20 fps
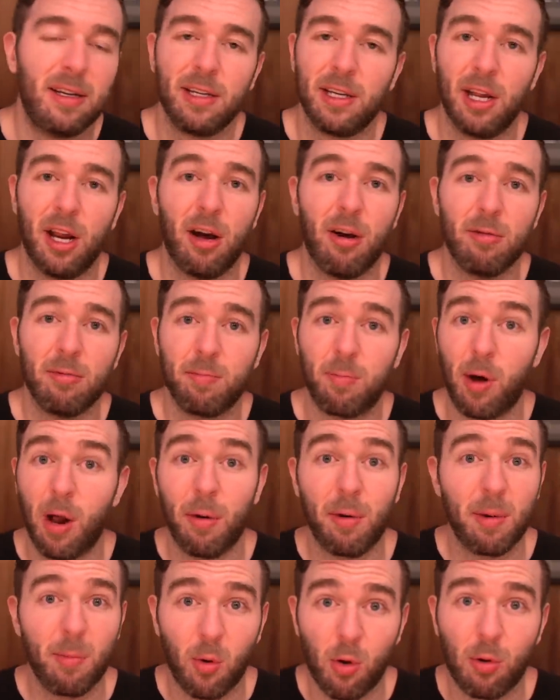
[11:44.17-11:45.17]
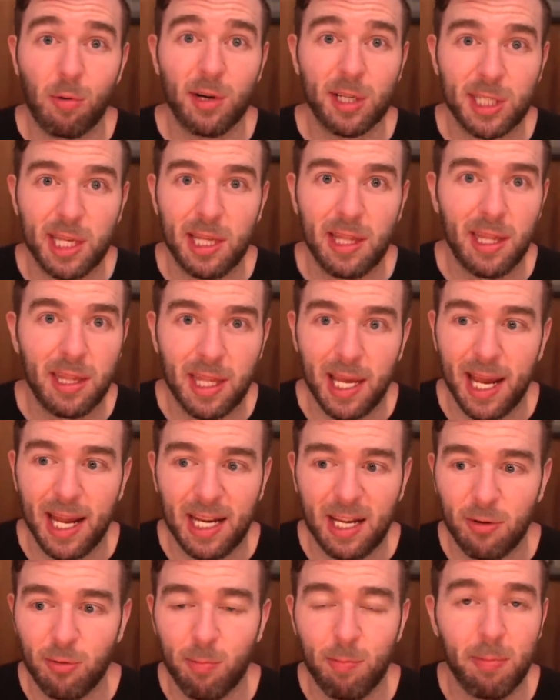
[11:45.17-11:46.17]
you know, probably more risky than the
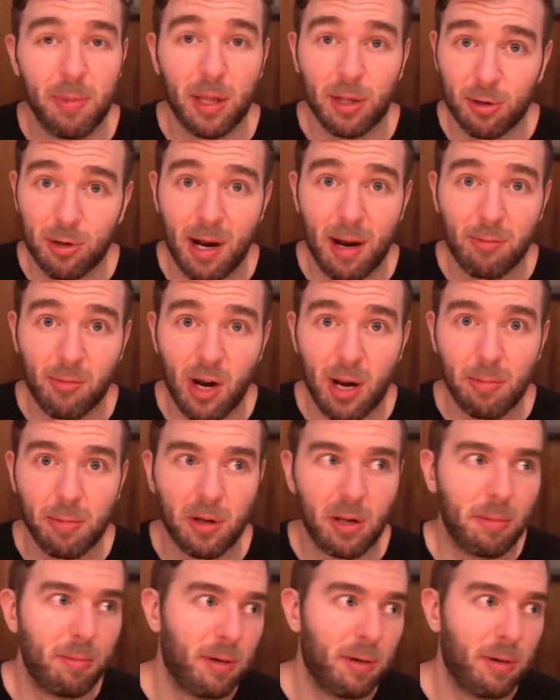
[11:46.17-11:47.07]
80 milligram Red Bull.